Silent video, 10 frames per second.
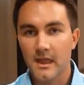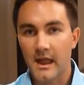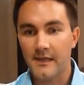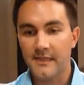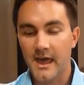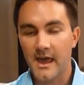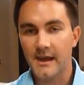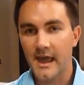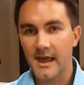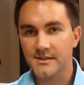And
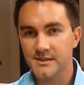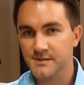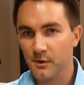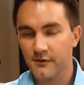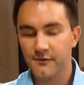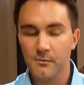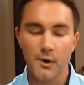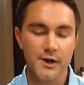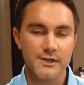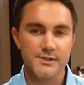then as the smartphone
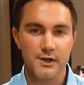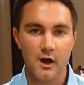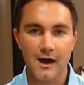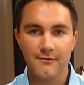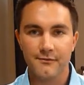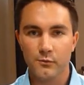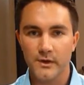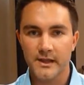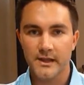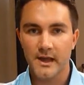market took off,
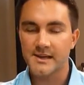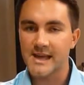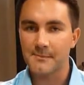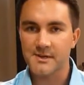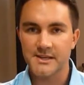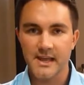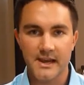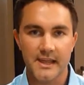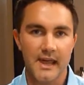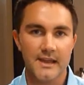we adapted
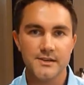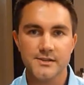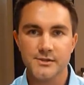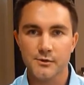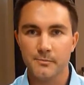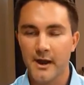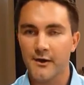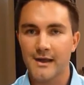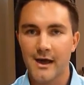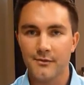yet again to
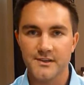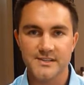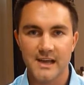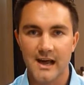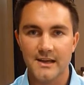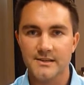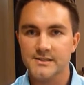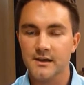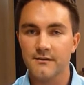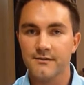pare down the
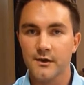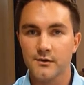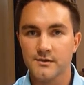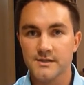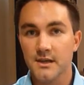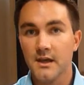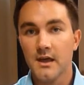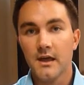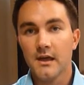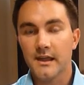size of those
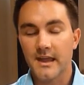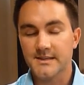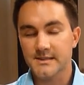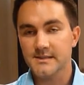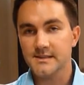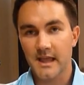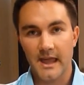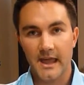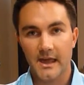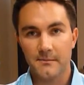cases
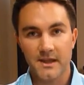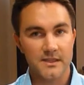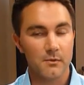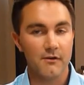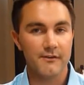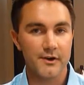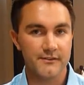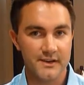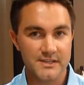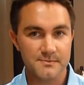and make them all very
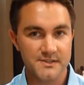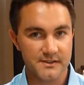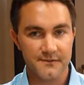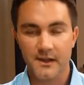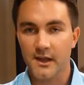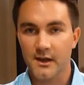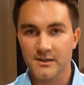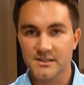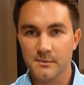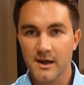device specific and
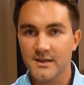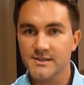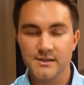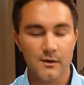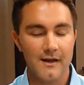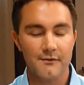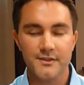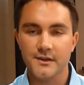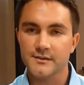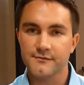customized, so
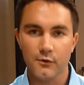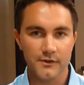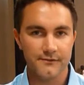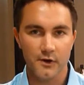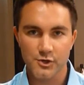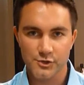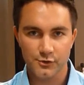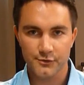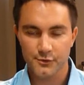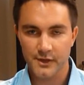everything is fully
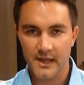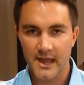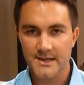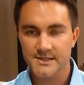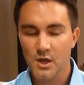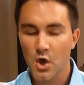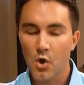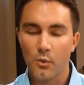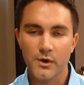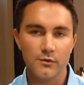functional through the case.
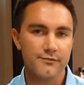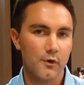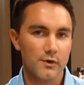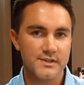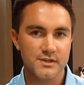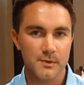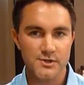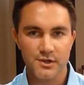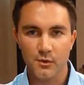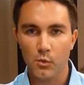We don't focus so
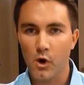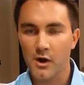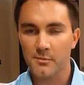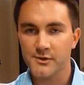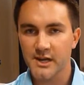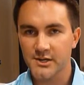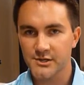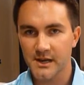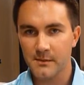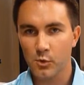much on the water
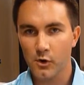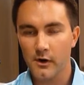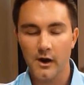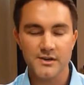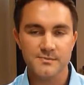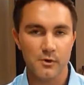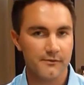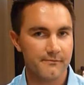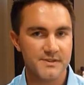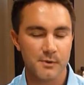protection anymore. Our
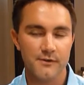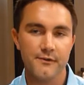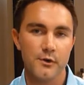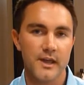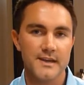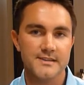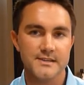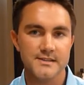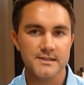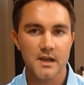smartphone
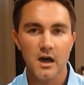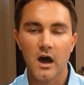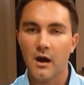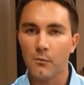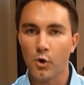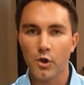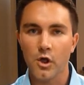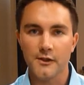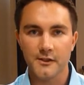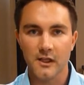cases are more
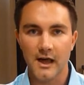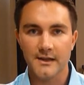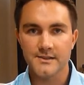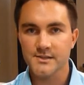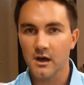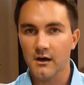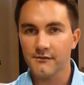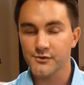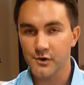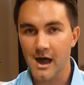along the lines
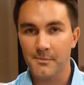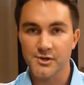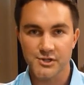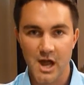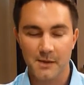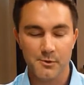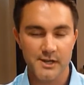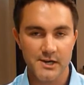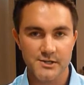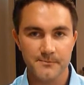of drop and shock
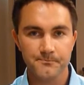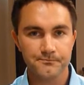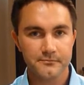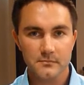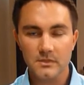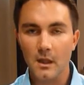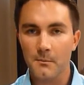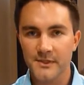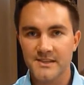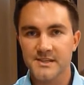protection,
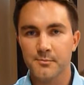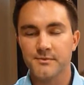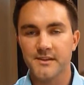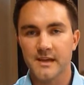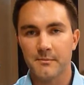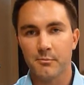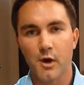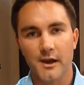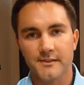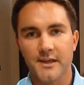but that's the type of
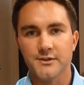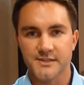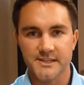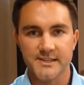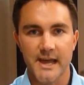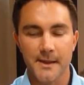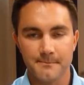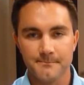product that you see today.